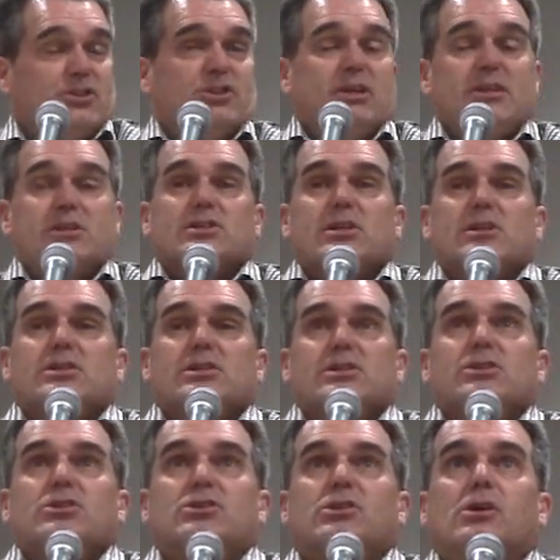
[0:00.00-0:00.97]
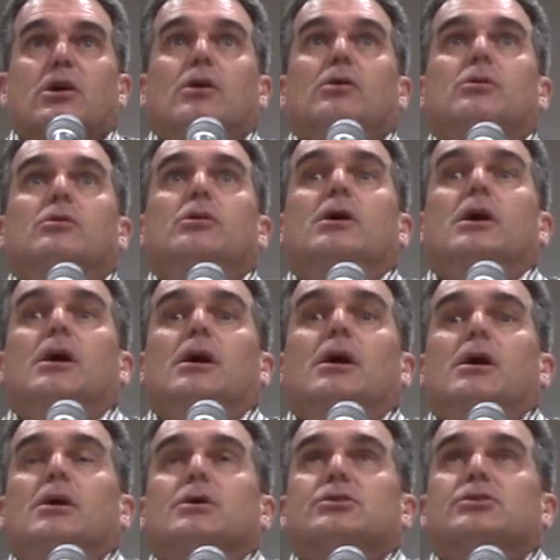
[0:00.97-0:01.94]
Jesus is so,
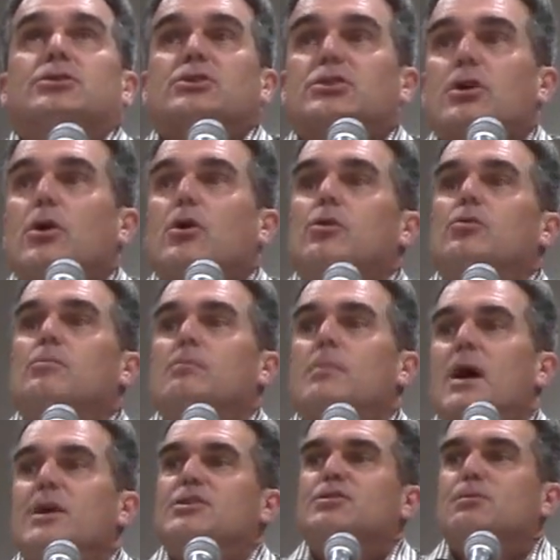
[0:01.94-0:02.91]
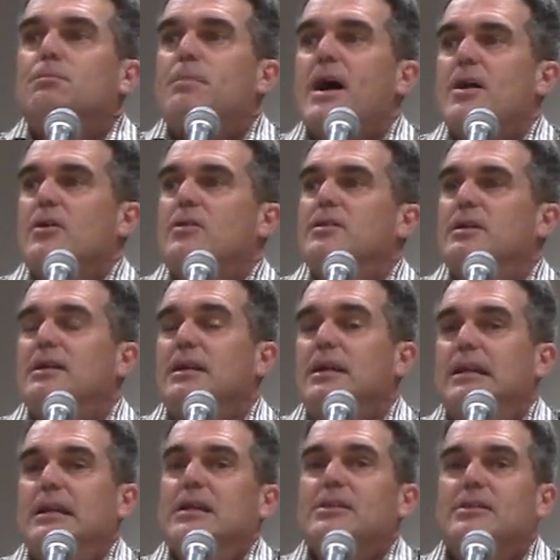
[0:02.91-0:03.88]
so much better than
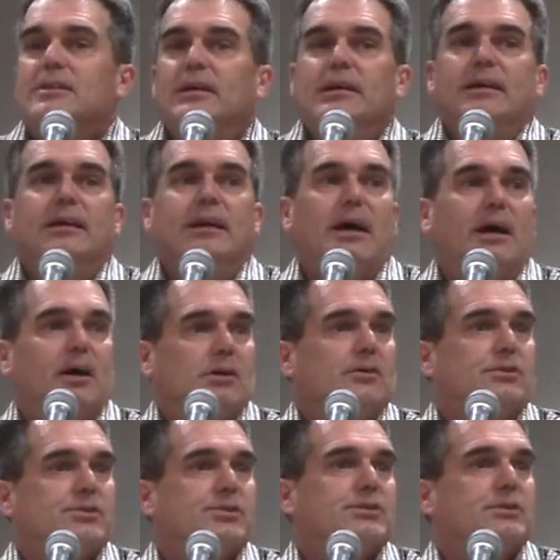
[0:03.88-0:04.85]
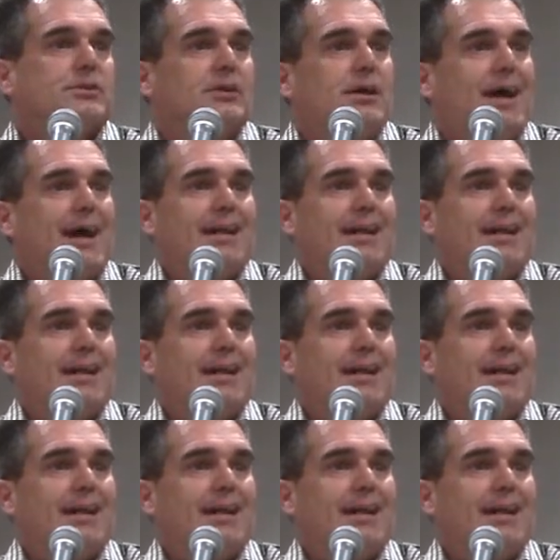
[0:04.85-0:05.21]
anything else.